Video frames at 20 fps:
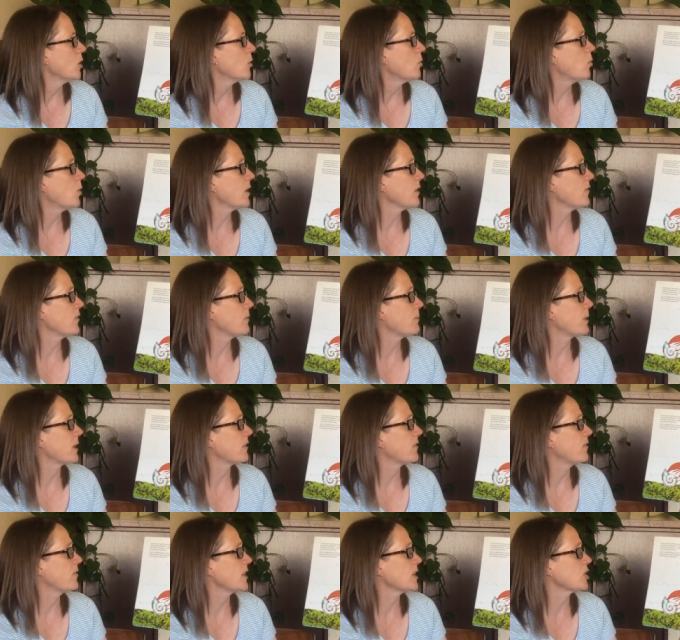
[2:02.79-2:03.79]
What if a
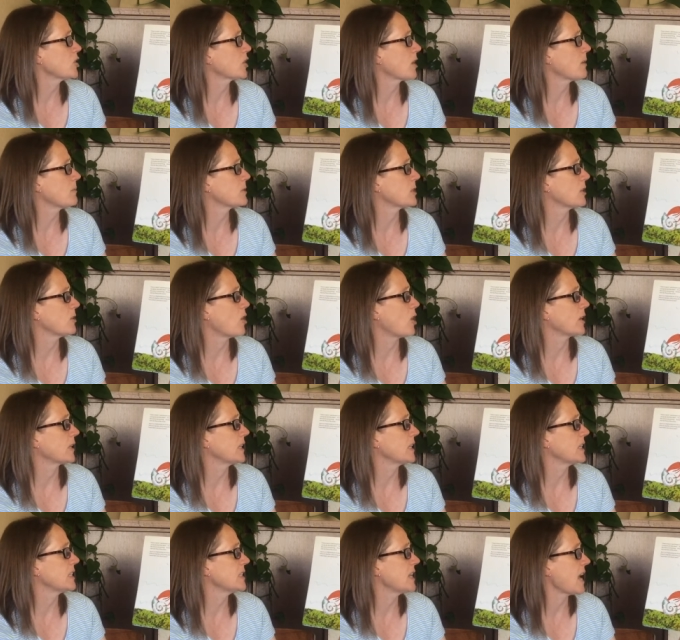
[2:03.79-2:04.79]
big fish comes along
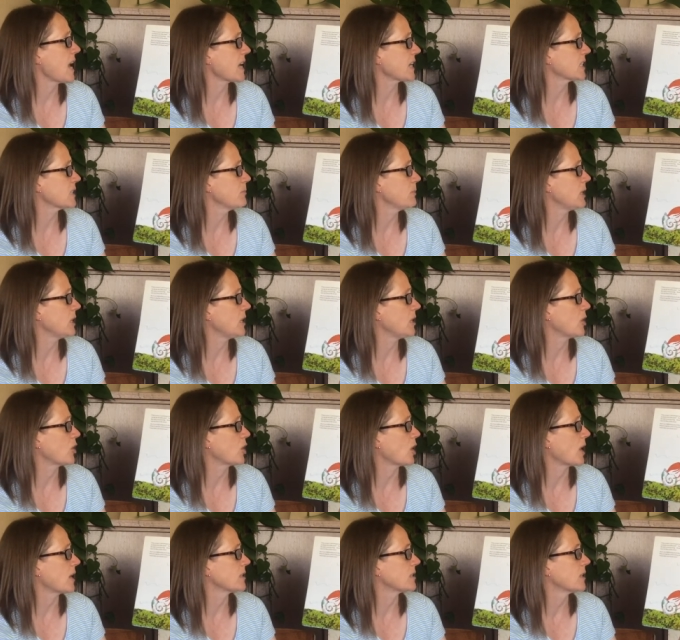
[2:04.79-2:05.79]
and attacks me, he
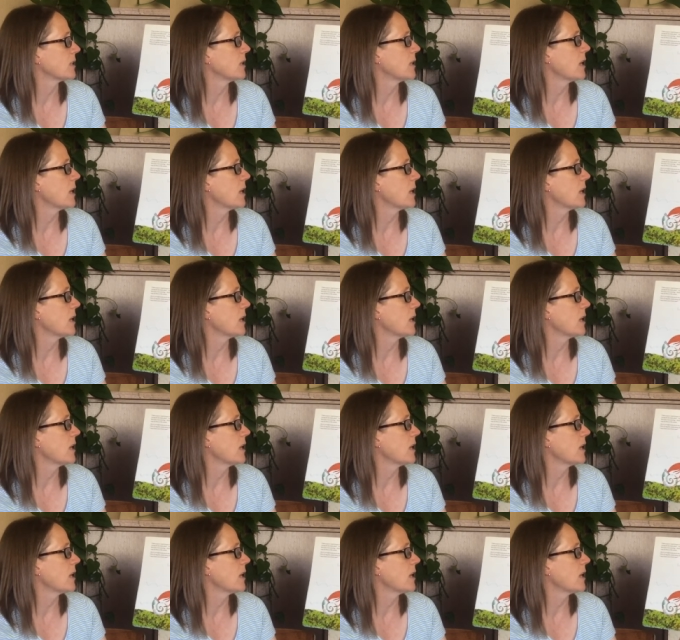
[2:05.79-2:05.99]
thought.